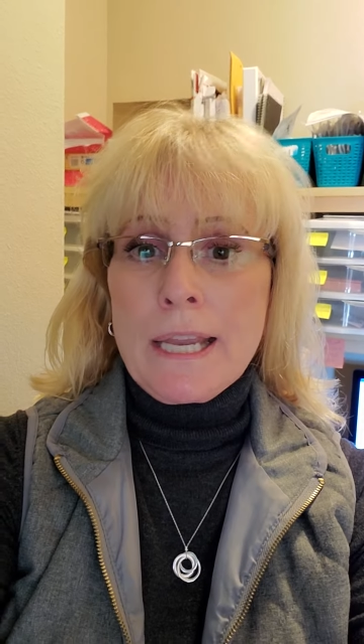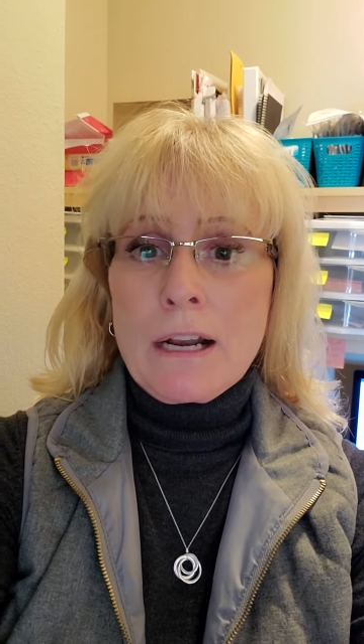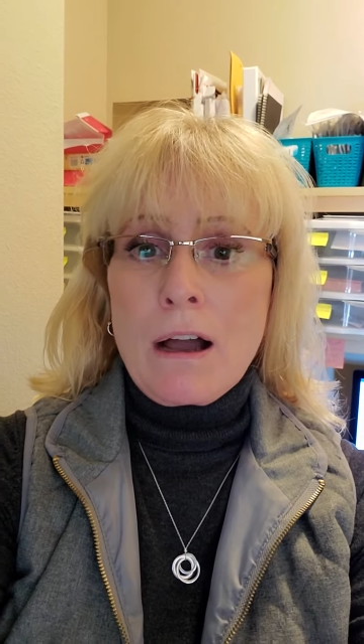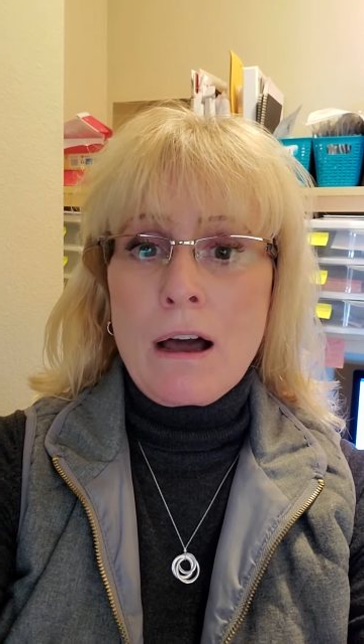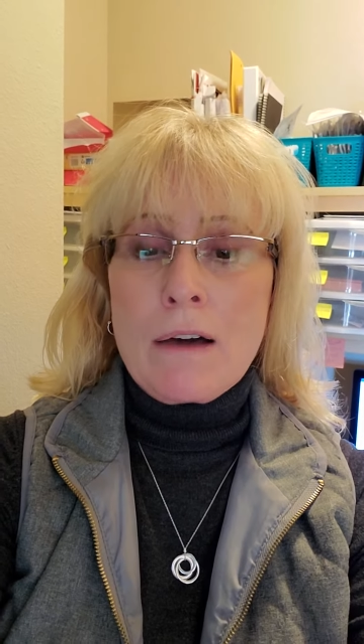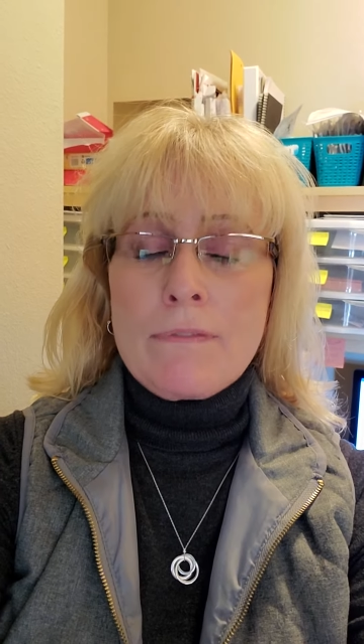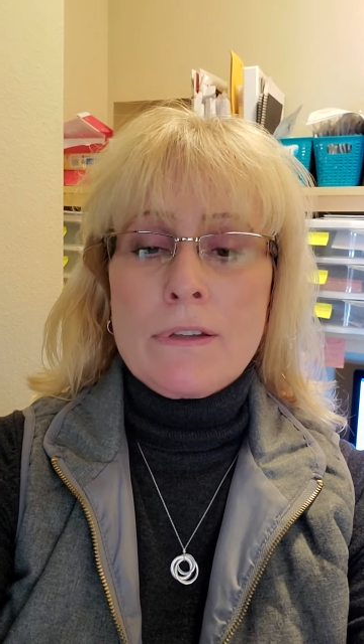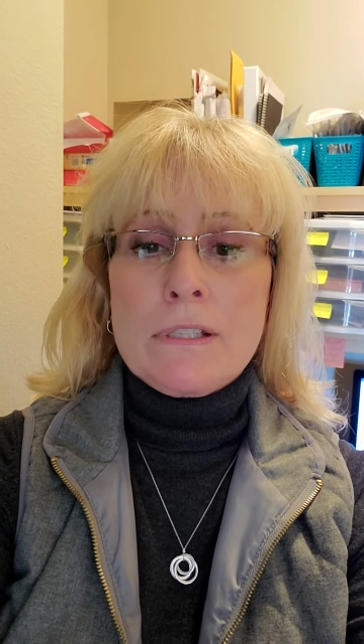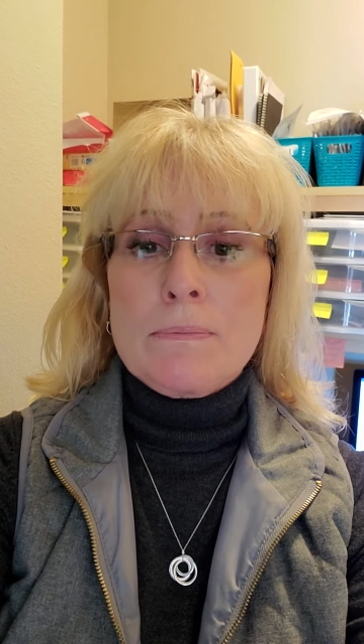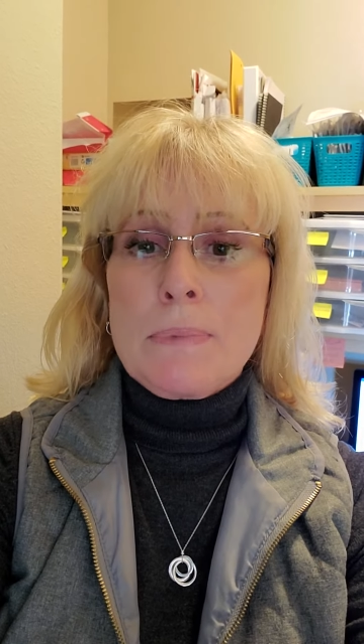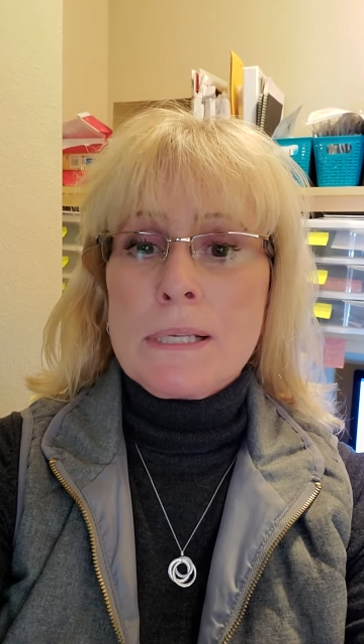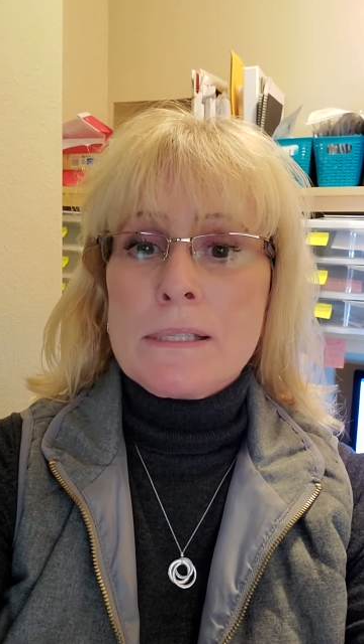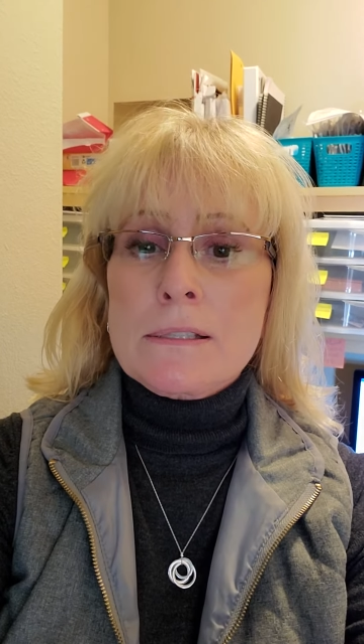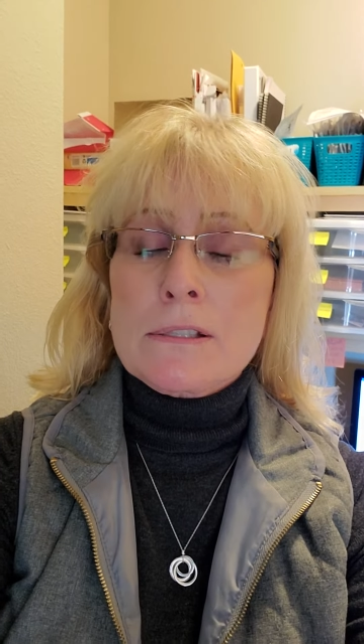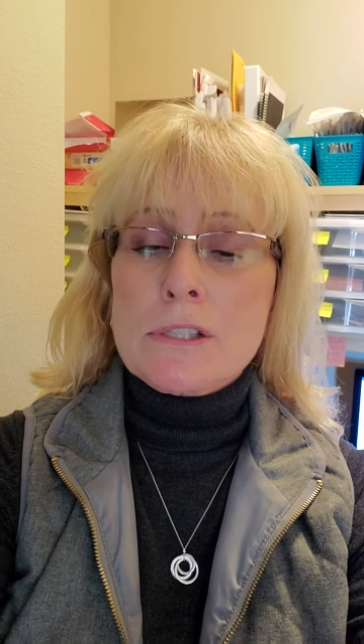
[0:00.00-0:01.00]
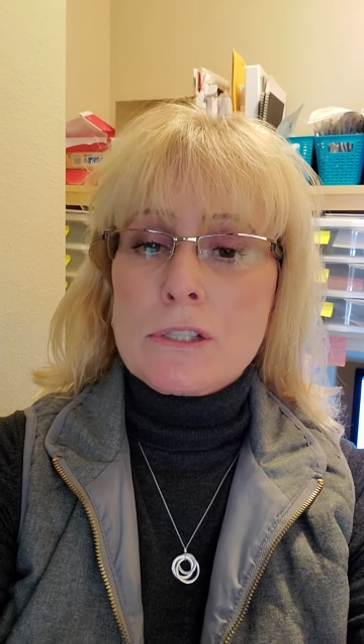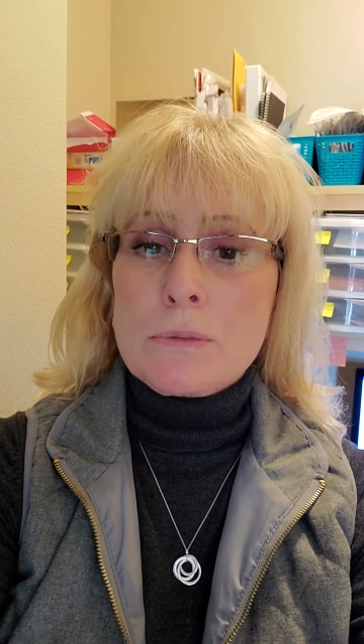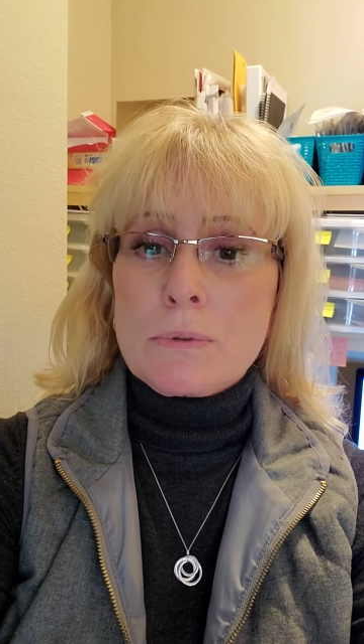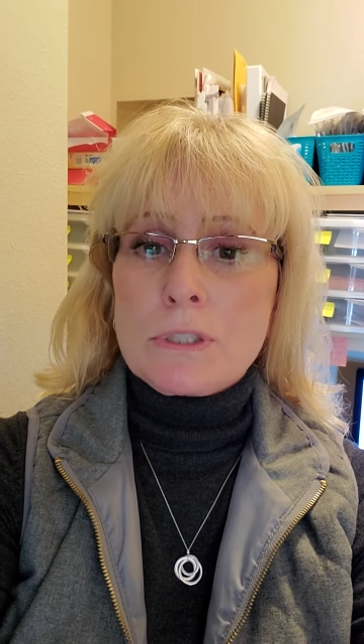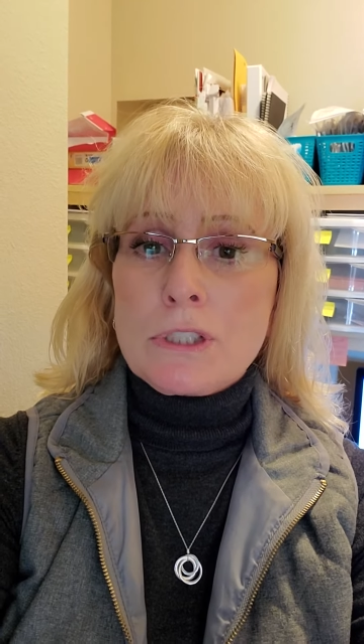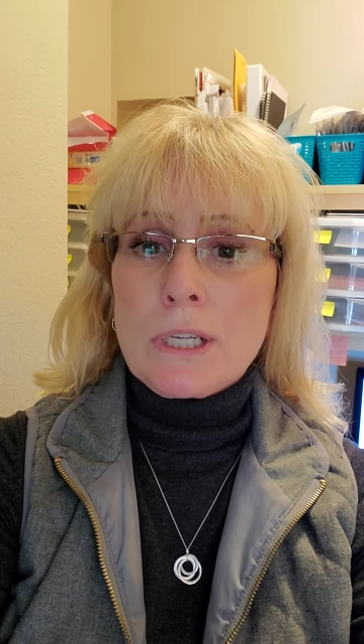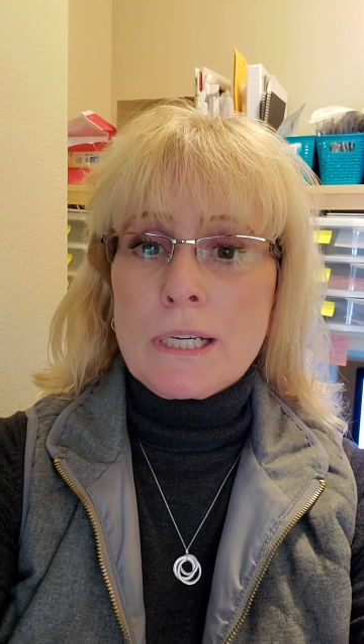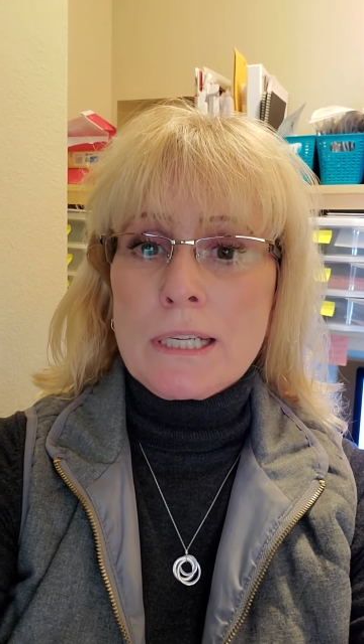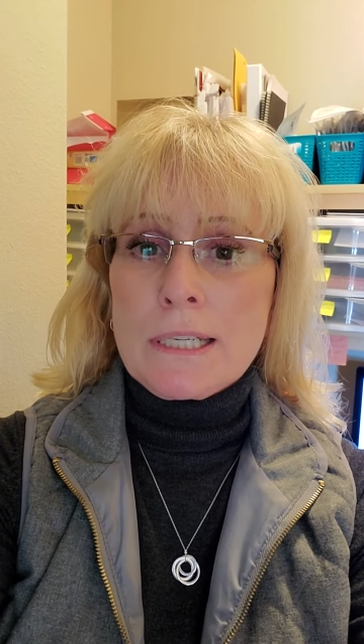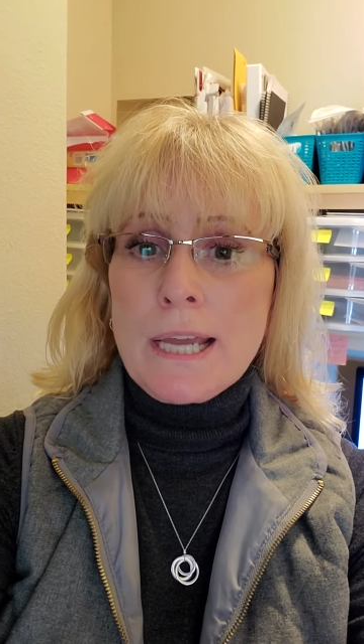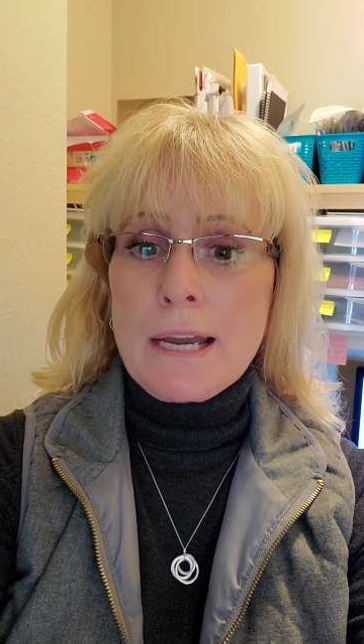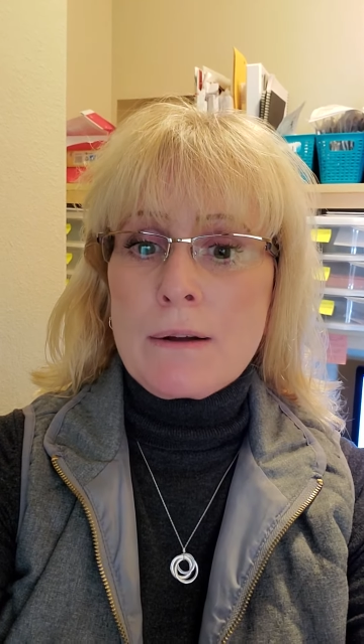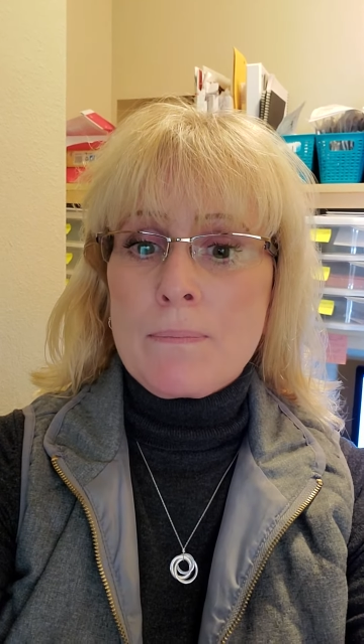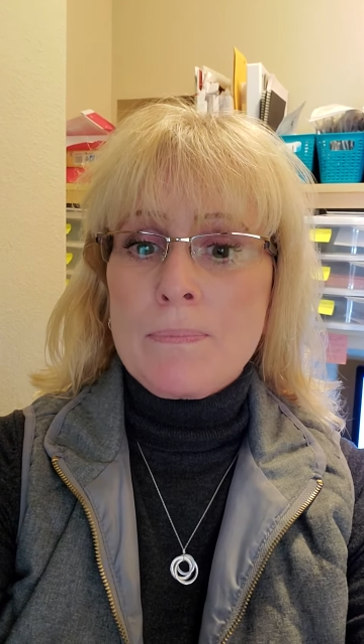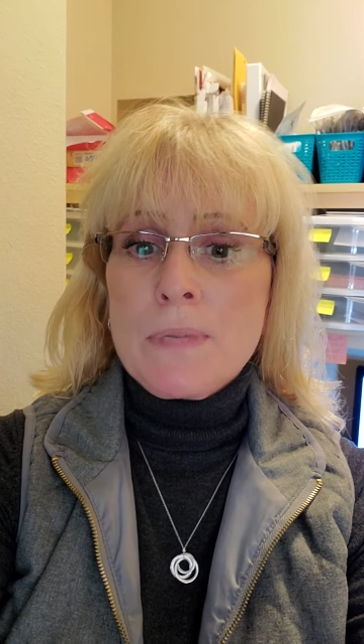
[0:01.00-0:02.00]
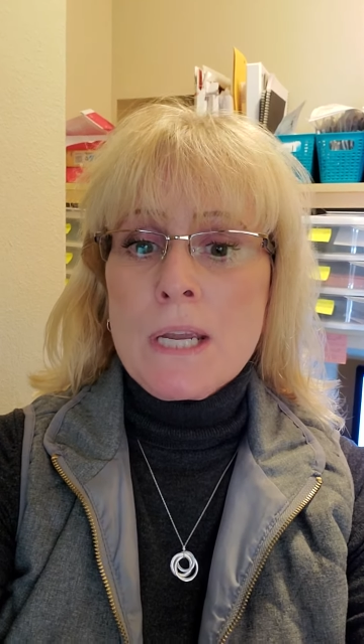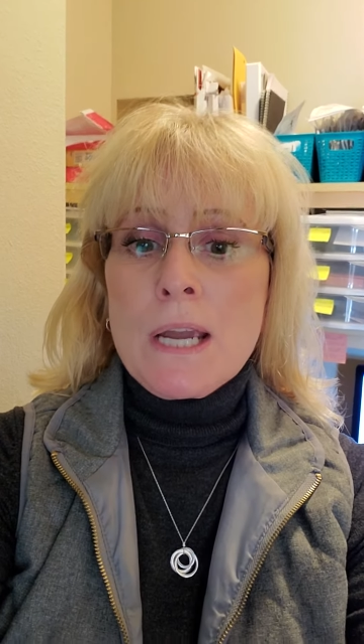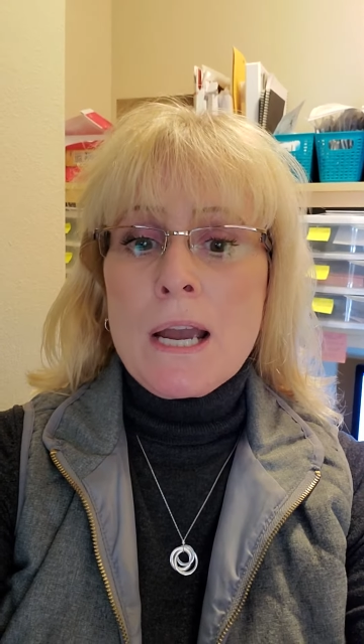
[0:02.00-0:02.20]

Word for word: off and businesses were shutting down,